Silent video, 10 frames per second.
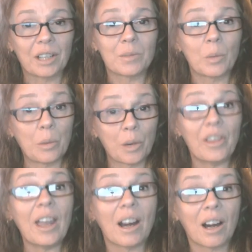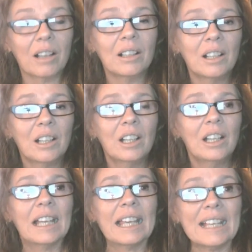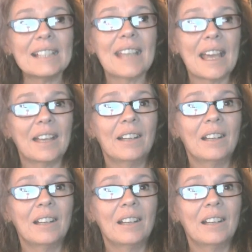because we were there, he said